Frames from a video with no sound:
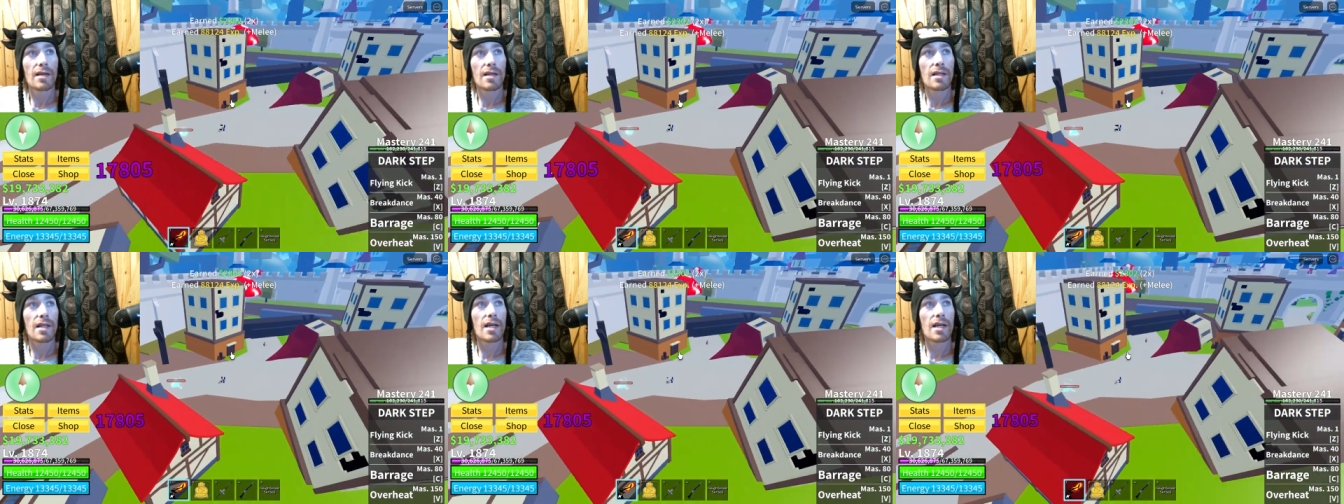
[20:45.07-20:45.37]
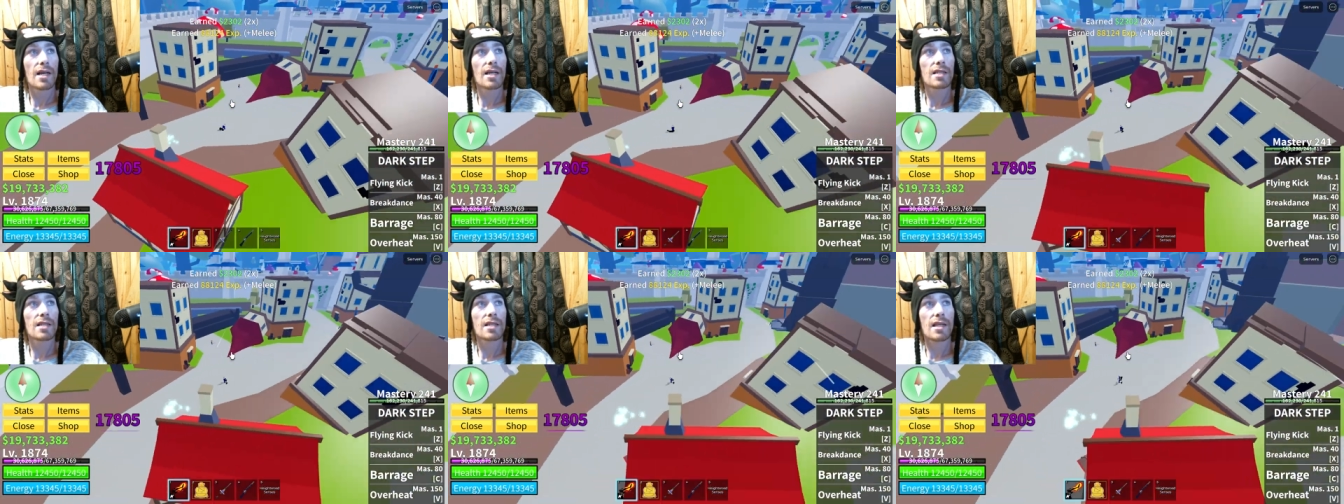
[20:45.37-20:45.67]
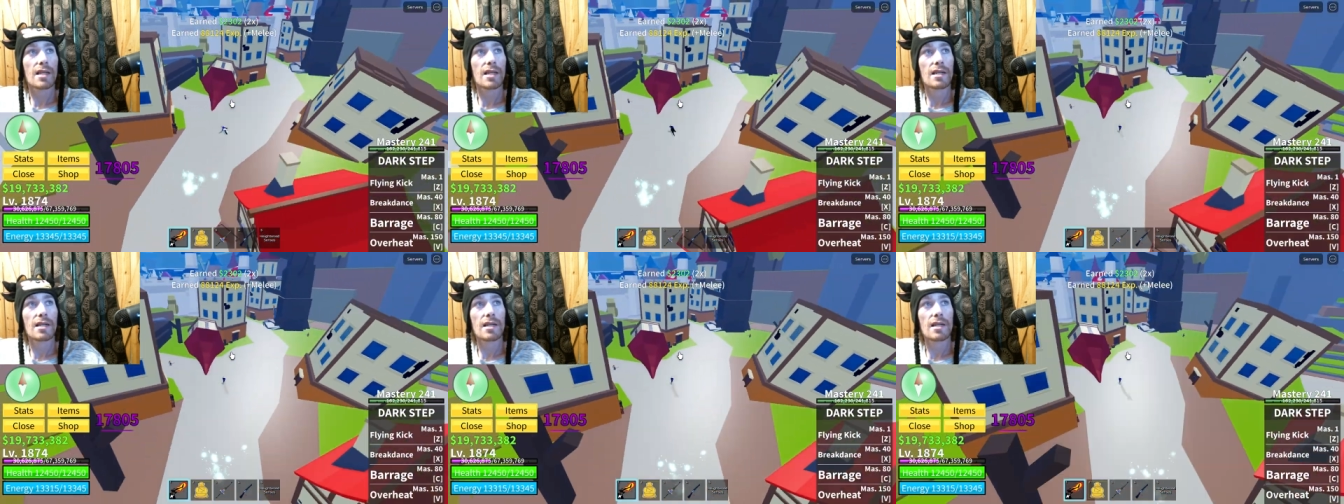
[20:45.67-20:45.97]
Let's
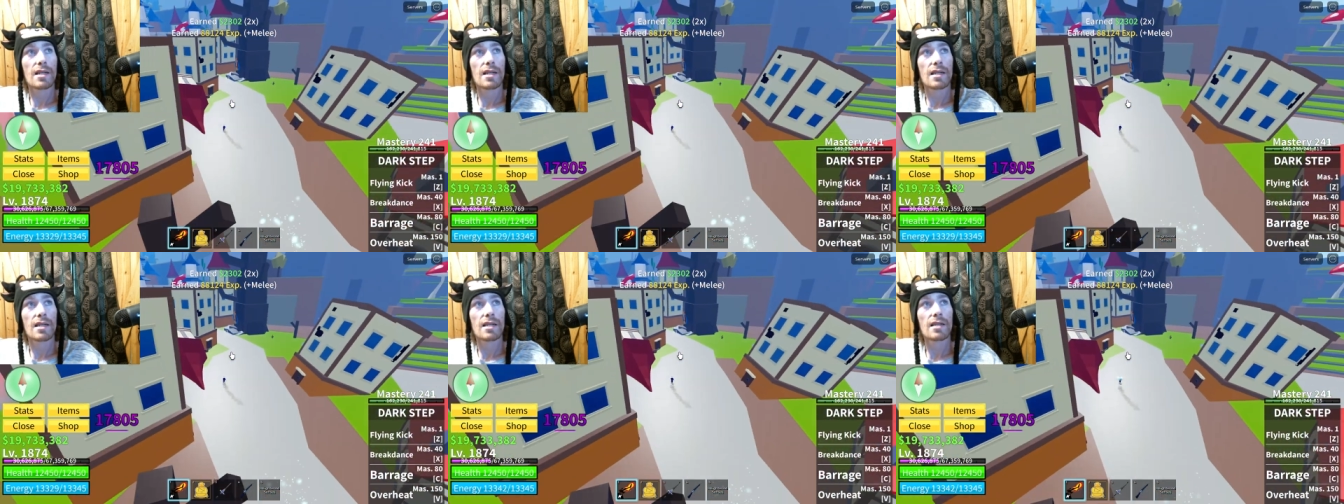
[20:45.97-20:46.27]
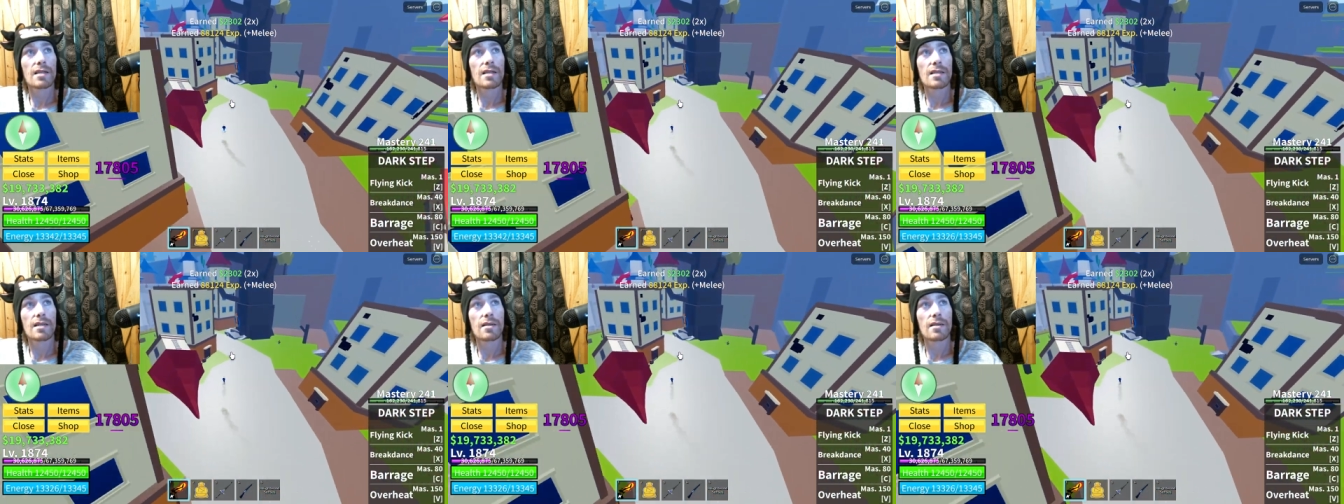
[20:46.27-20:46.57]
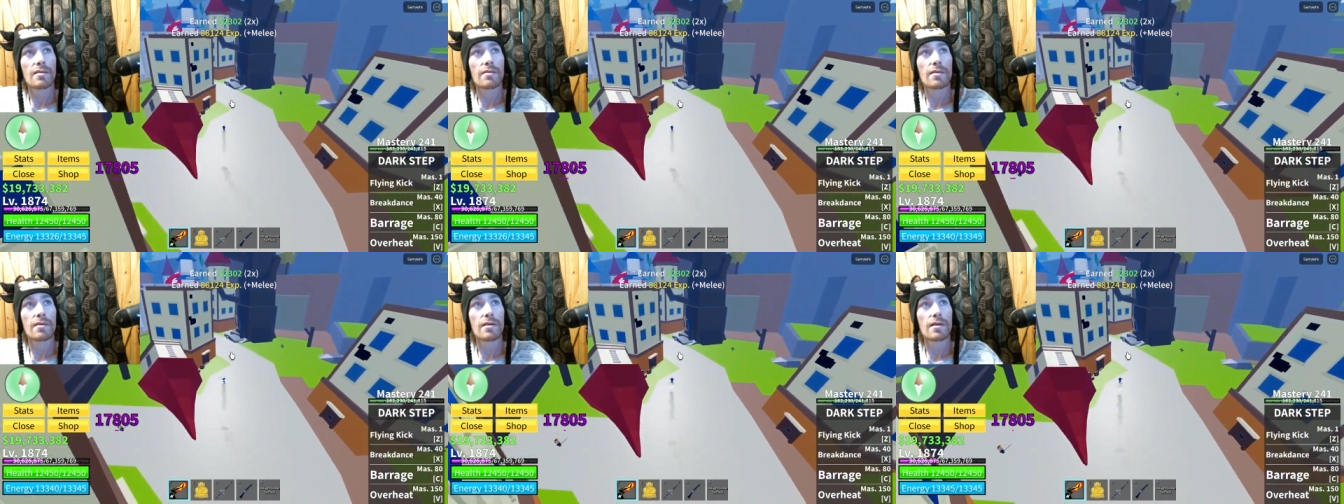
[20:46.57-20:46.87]
at least
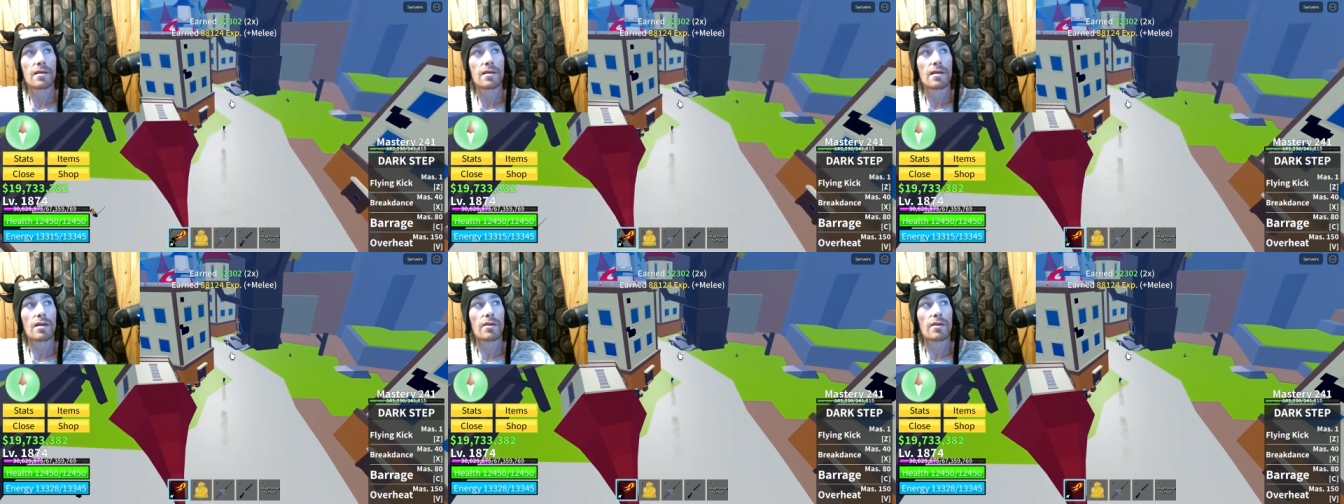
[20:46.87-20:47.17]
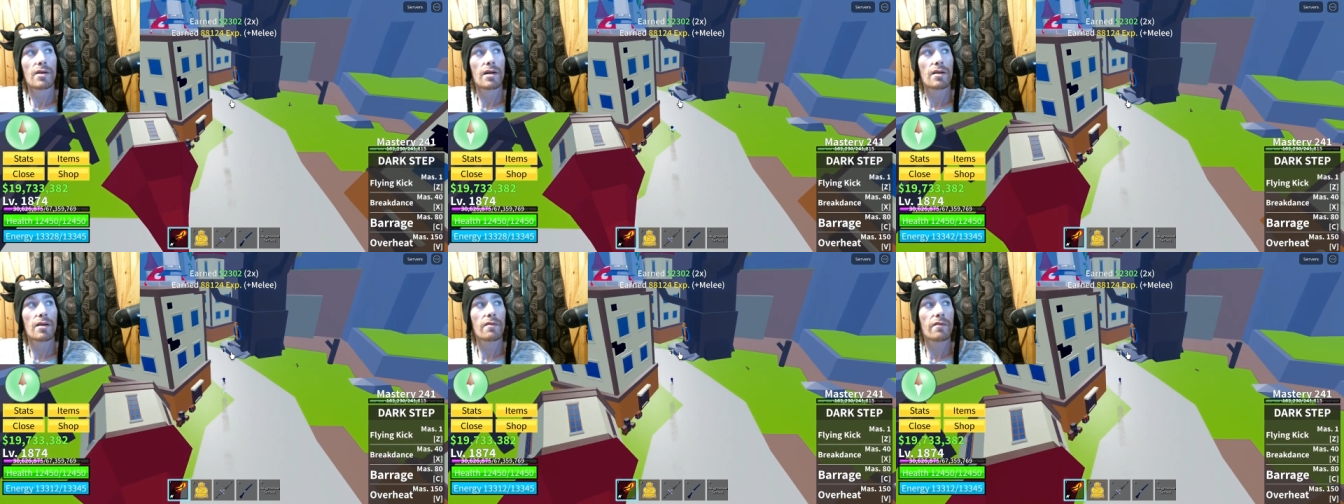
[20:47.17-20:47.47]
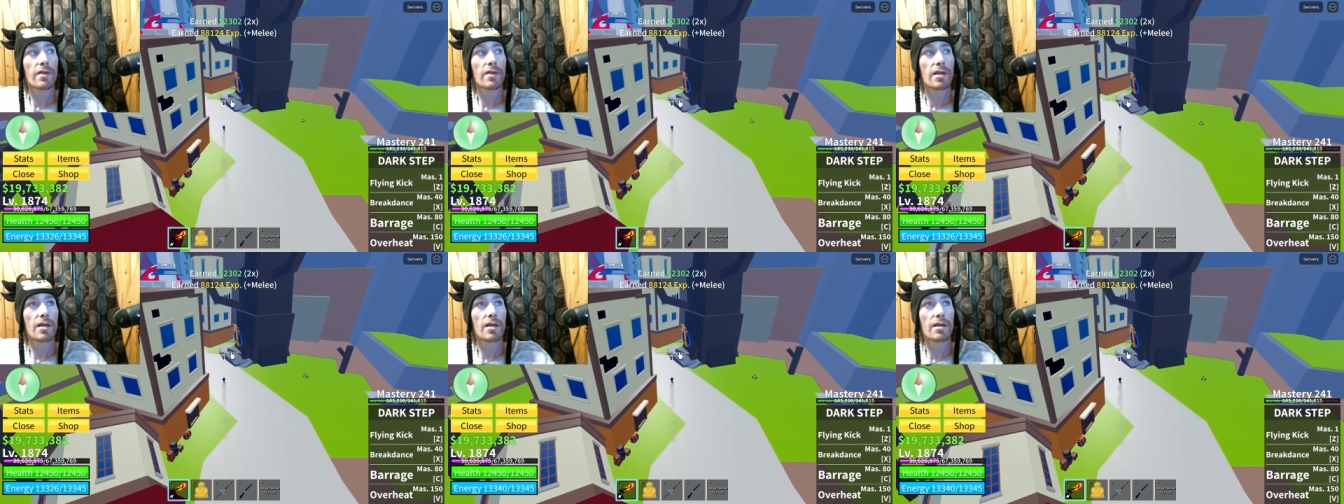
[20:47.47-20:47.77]
go over
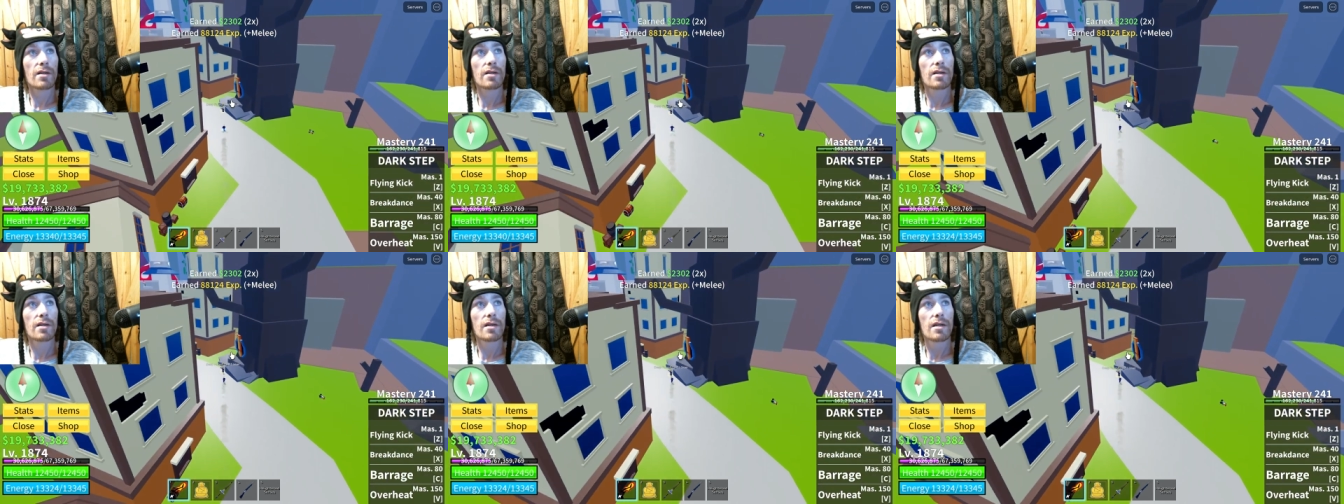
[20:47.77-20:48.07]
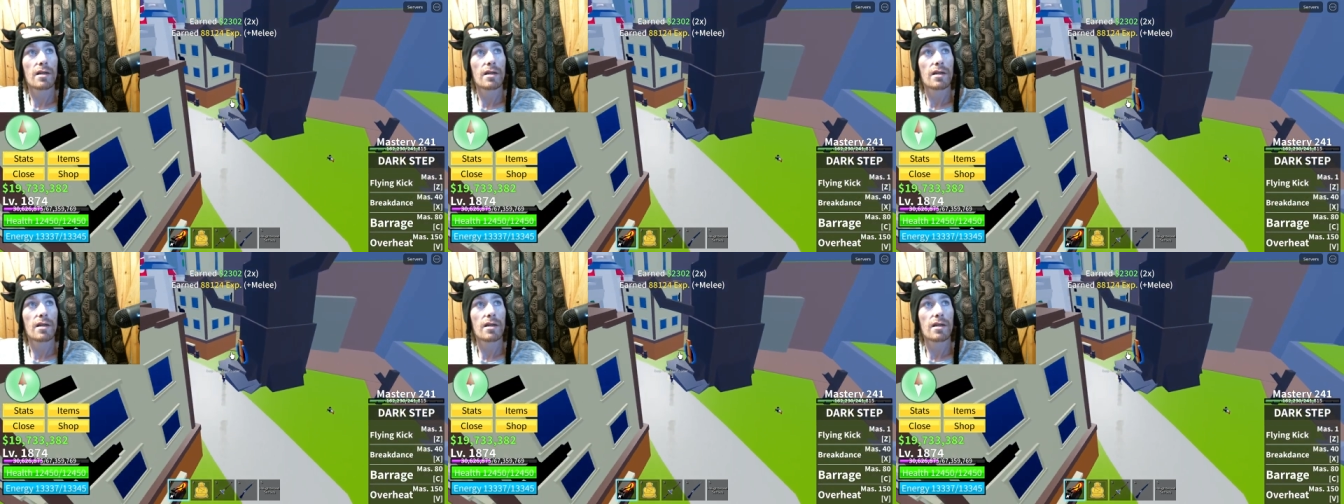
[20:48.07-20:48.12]
here,